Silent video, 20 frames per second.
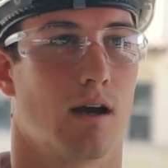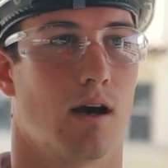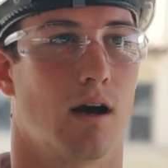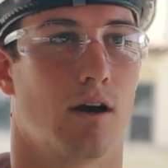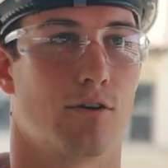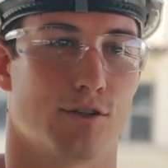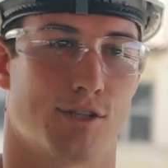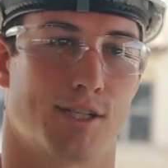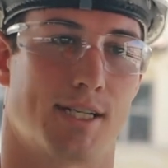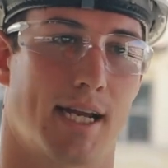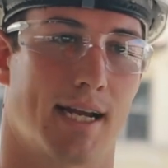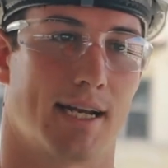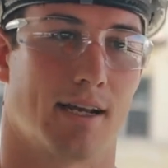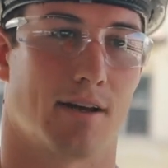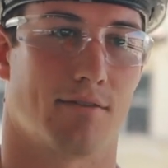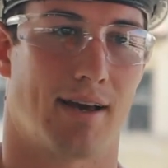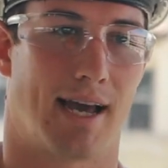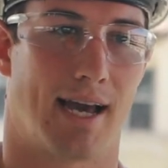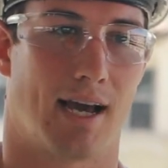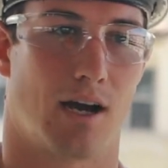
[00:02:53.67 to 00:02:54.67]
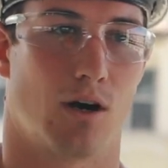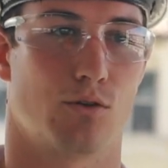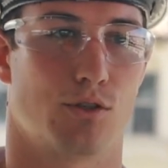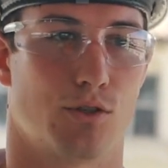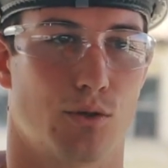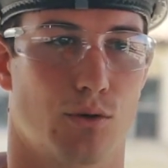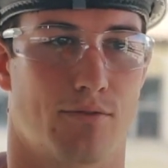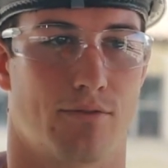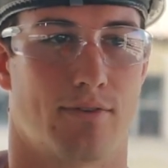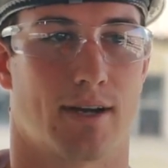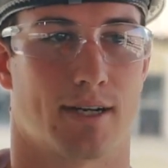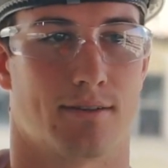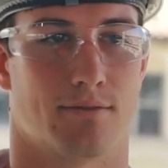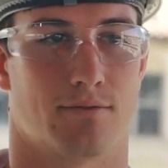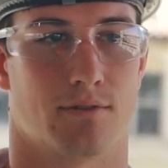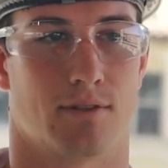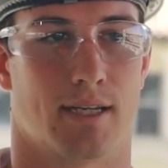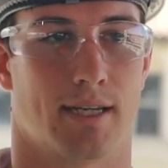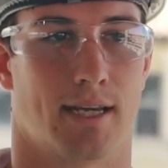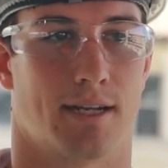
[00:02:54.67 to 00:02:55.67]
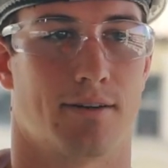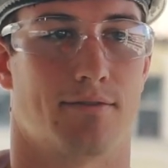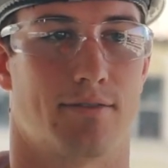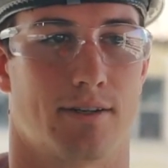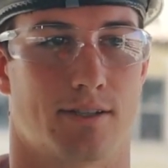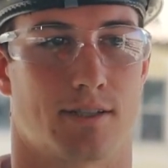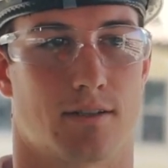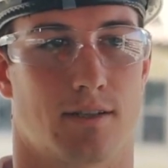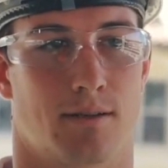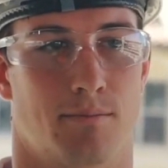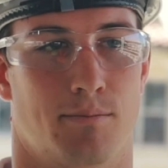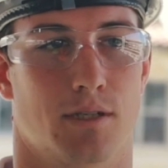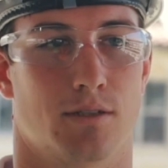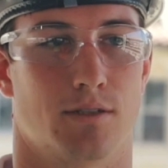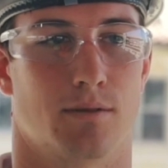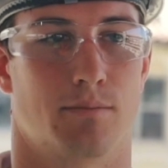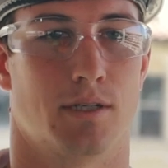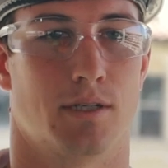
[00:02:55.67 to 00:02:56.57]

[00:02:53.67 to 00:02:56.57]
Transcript: understanding of how to effectively and efficiently build a